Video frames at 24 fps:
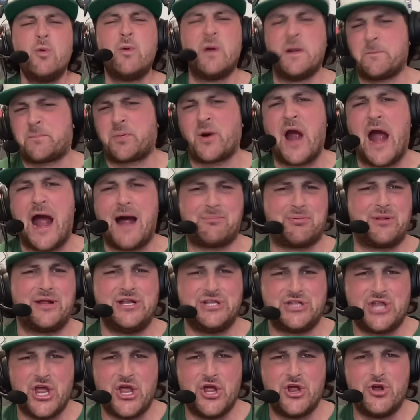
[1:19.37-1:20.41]
We
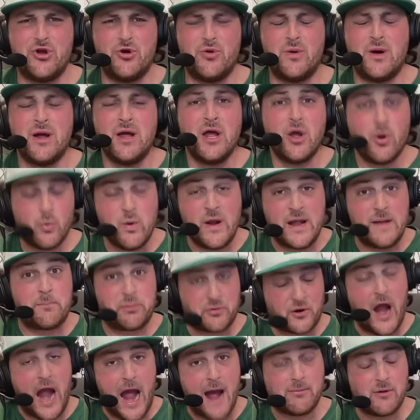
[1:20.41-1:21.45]
probably do. We
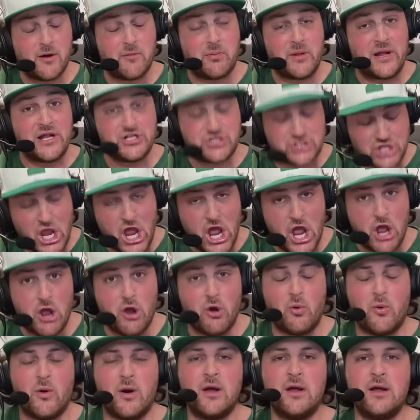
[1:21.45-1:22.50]
probably
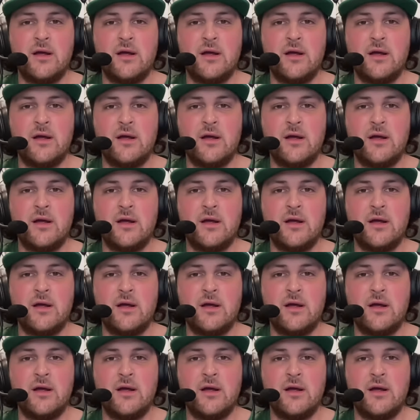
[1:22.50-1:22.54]
do.